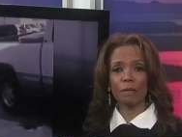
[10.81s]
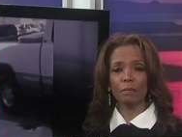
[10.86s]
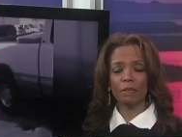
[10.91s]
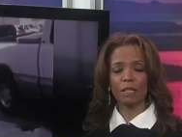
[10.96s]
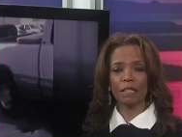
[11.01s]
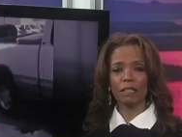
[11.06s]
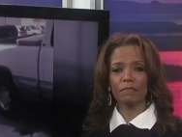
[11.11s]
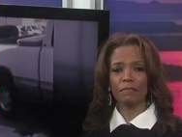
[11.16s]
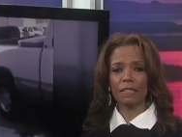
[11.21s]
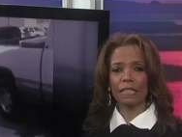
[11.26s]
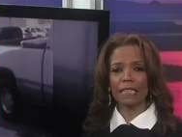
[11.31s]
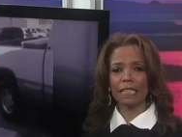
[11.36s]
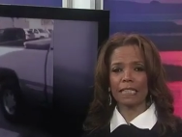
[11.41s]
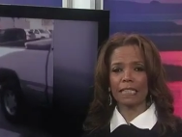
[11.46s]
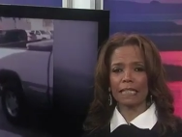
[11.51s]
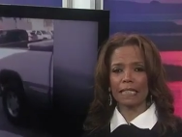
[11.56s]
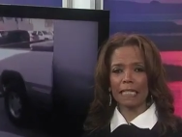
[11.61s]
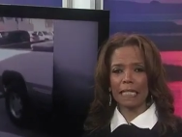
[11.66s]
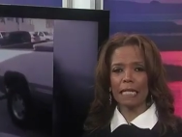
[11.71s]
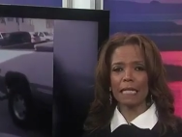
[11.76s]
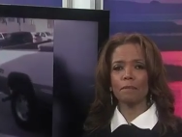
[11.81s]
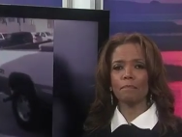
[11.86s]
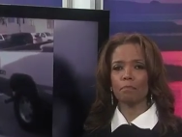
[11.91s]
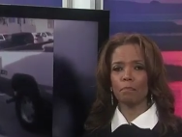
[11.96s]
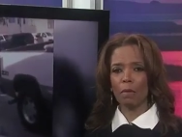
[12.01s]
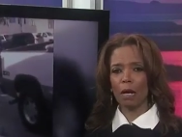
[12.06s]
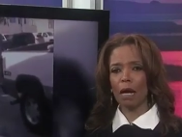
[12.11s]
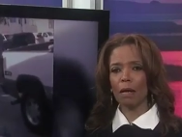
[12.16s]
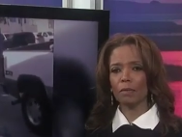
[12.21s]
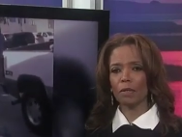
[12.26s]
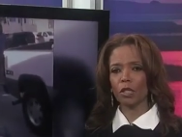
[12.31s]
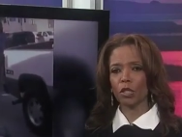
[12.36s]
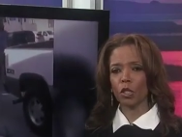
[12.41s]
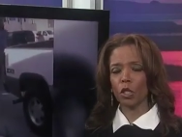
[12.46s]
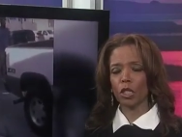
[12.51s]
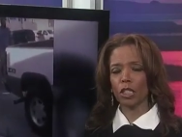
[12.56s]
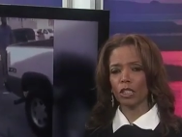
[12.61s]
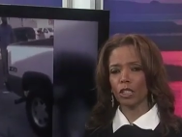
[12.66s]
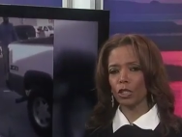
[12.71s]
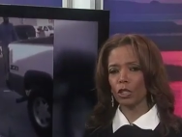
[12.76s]
MTV's teen mom
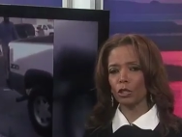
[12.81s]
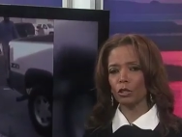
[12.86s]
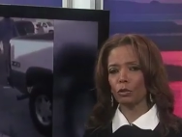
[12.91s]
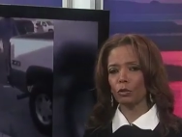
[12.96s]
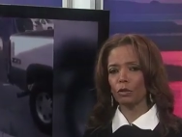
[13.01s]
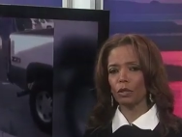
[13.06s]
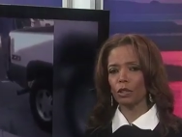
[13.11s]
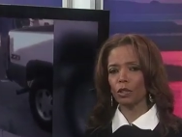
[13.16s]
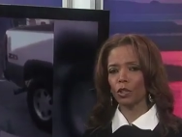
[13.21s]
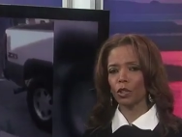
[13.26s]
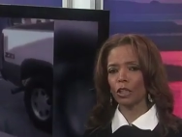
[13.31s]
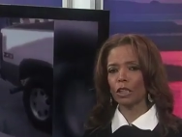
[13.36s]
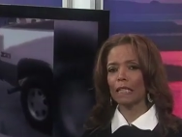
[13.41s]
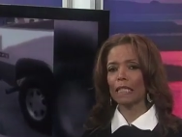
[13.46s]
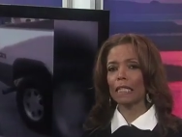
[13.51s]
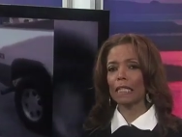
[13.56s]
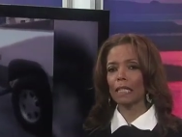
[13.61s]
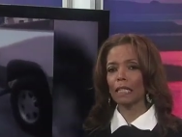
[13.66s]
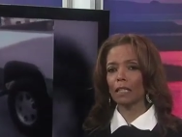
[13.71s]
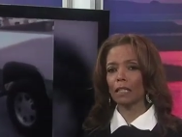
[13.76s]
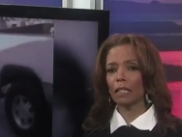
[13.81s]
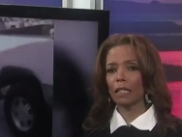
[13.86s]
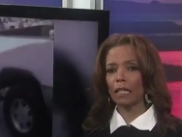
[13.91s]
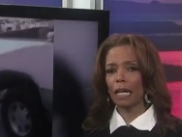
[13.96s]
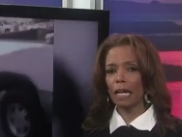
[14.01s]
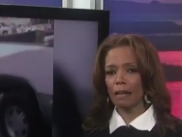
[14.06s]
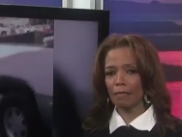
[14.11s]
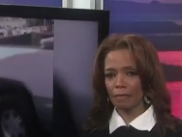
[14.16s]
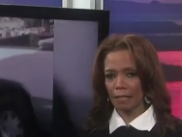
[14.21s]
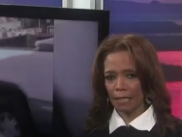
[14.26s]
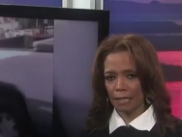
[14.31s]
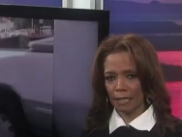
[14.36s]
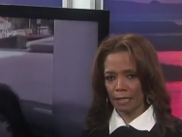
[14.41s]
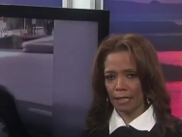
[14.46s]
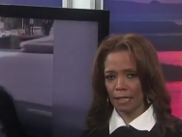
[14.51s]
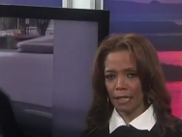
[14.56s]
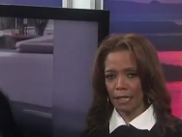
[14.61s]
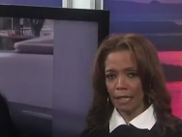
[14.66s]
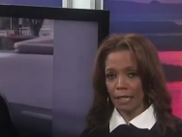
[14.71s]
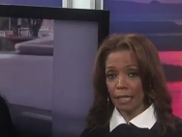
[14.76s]
star two, Jenelle Evans.